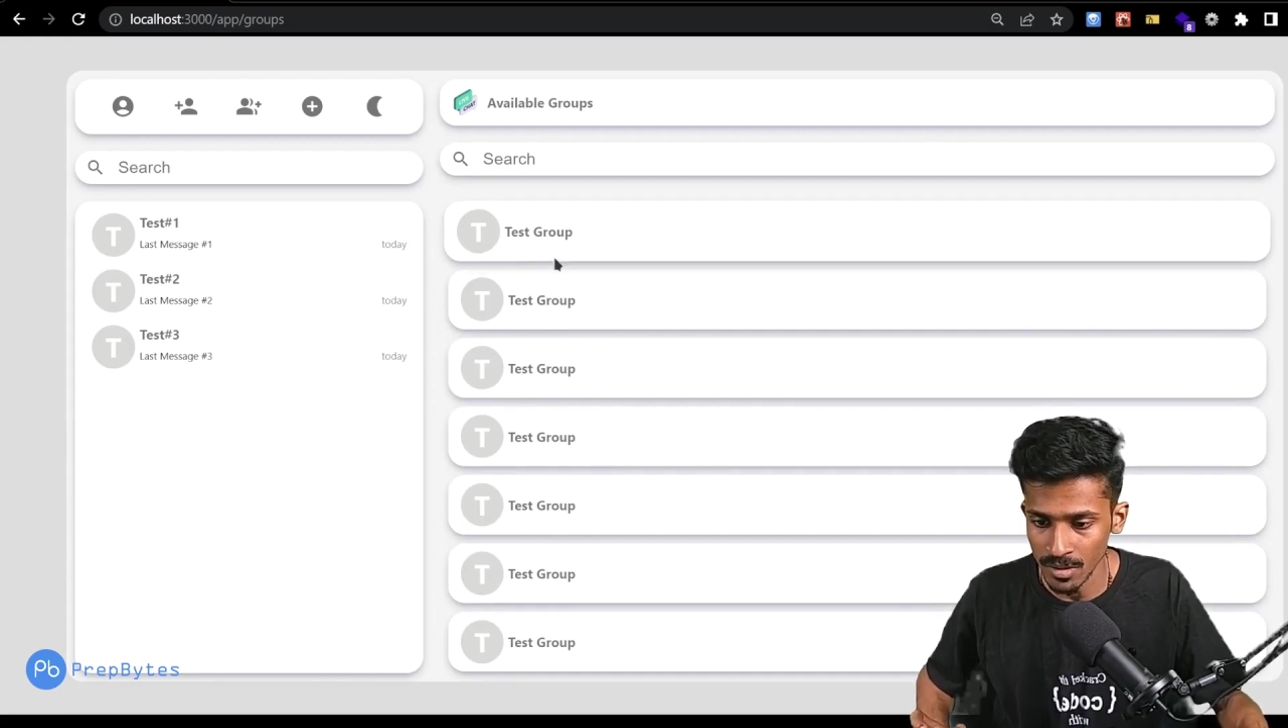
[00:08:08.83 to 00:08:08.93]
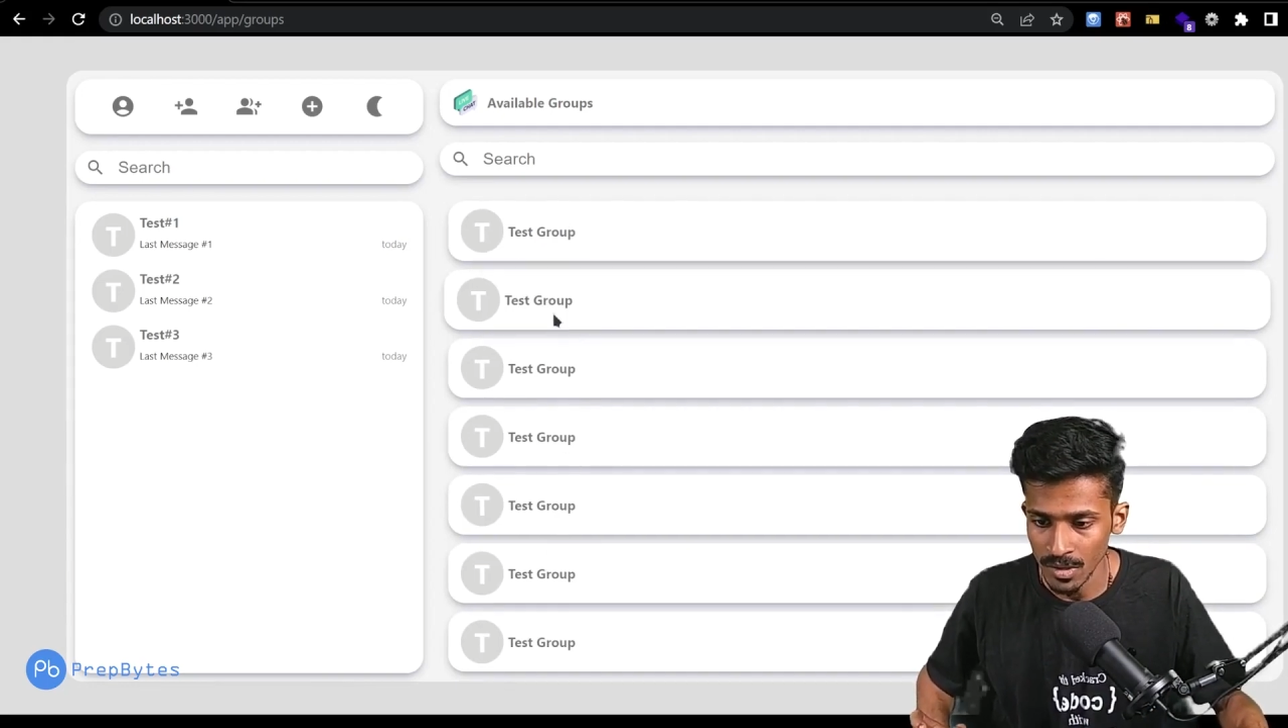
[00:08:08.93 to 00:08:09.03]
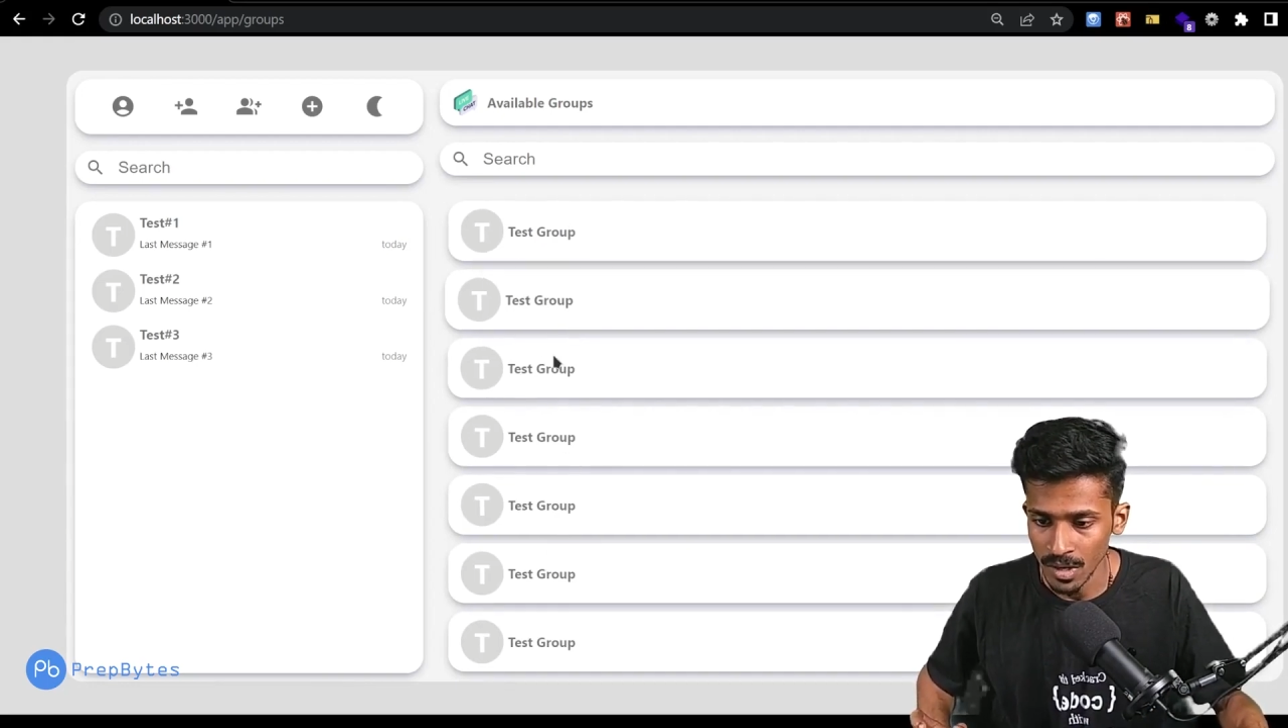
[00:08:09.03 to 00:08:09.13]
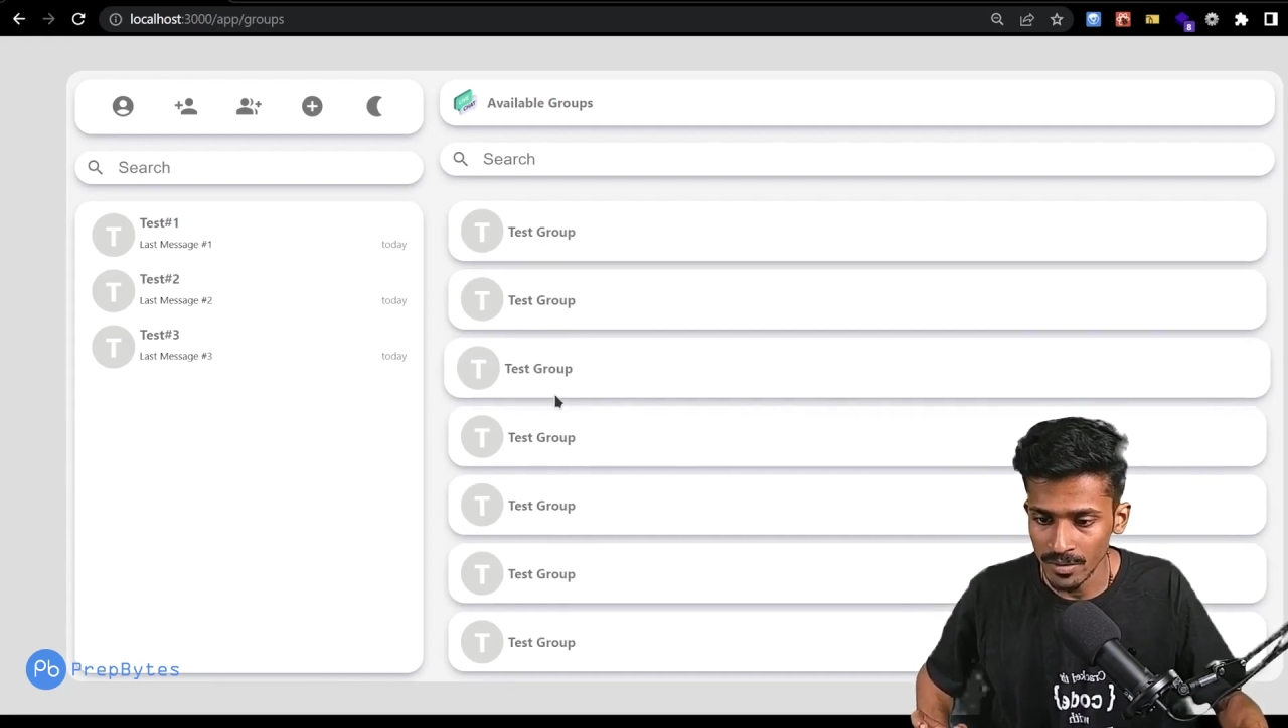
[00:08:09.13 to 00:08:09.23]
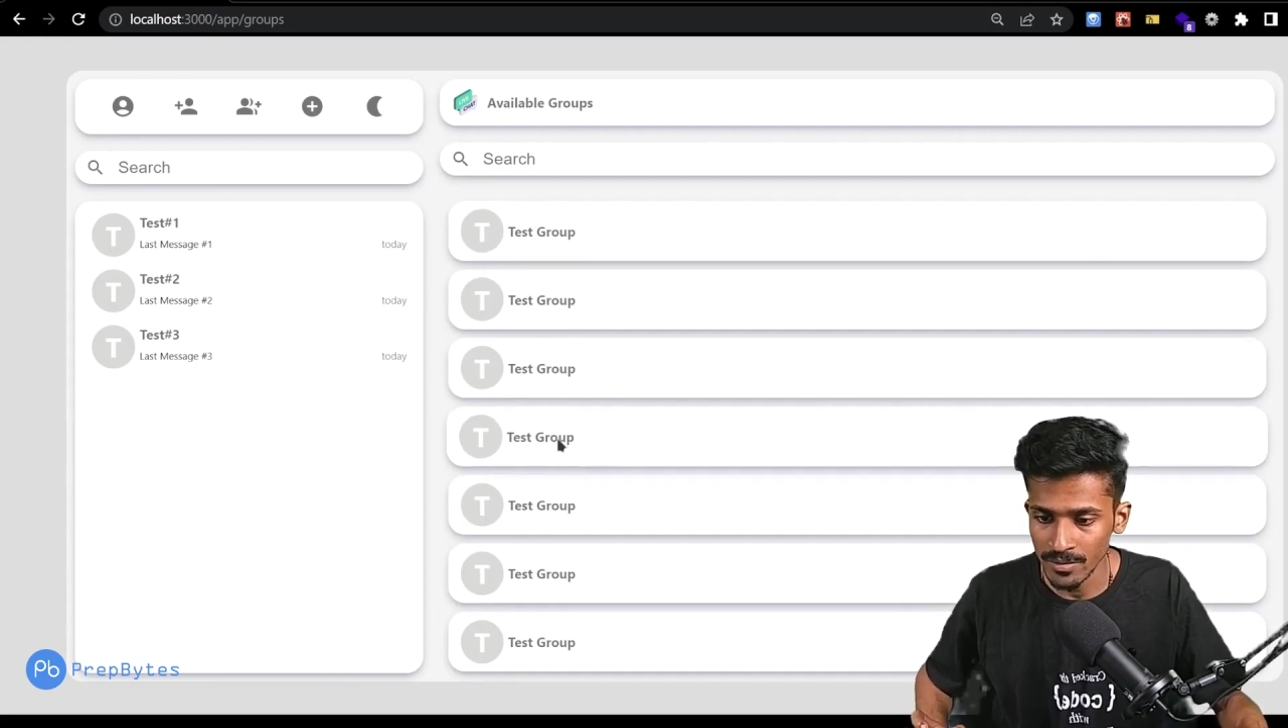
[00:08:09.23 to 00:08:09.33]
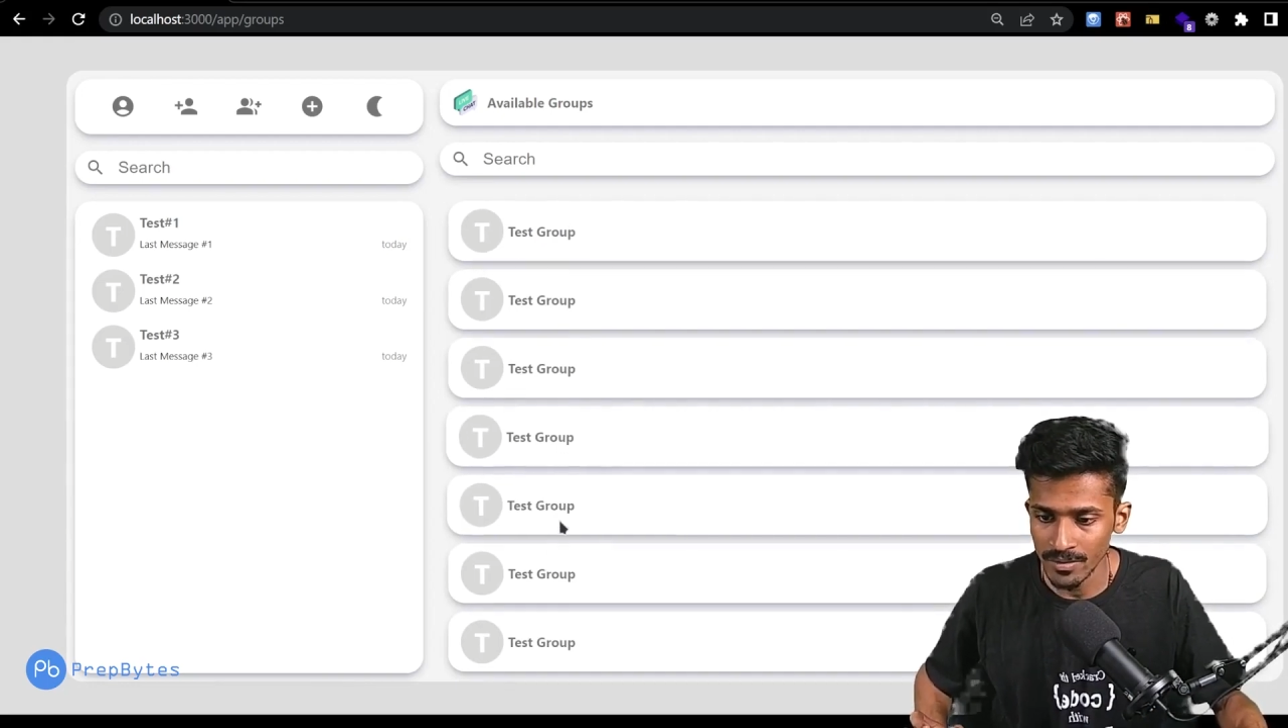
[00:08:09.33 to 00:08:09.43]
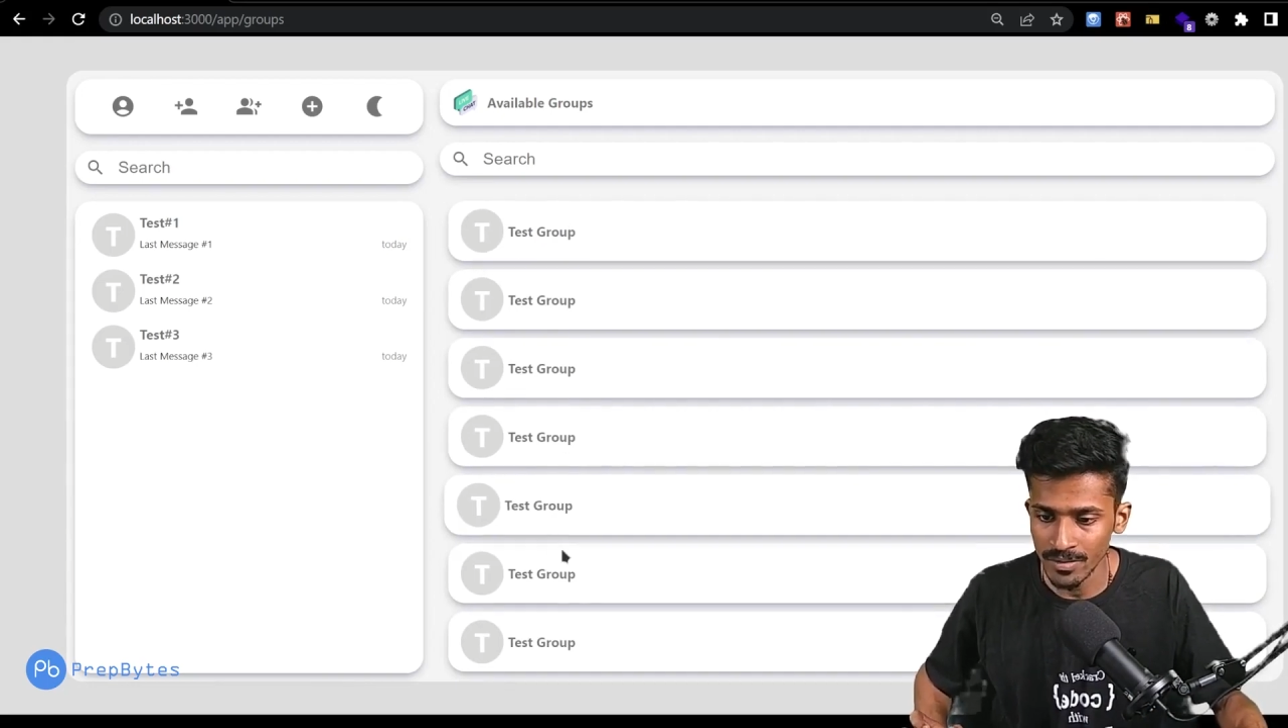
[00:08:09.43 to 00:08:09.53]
And as you can see,